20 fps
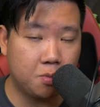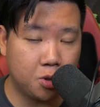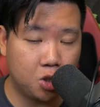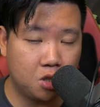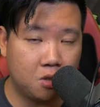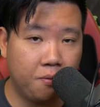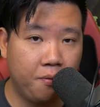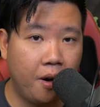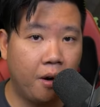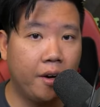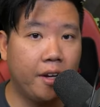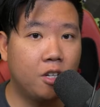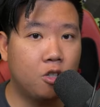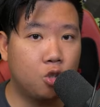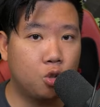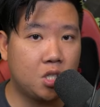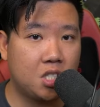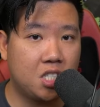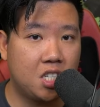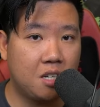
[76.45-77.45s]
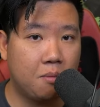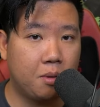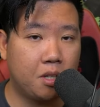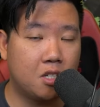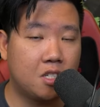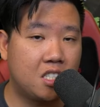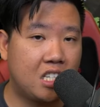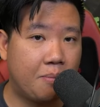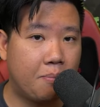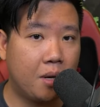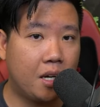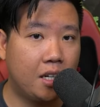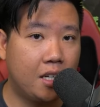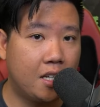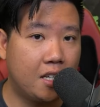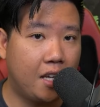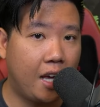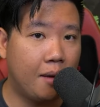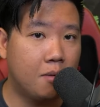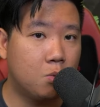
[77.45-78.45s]
which is very interesting because
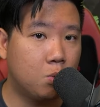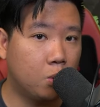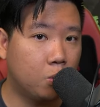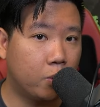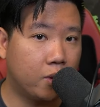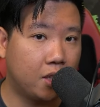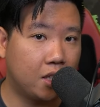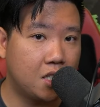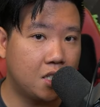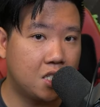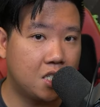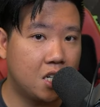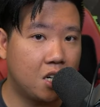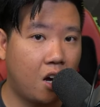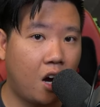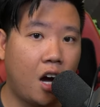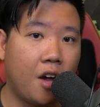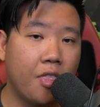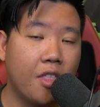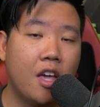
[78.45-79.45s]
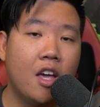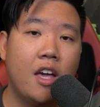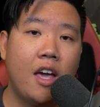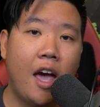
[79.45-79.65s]
typically games would release it on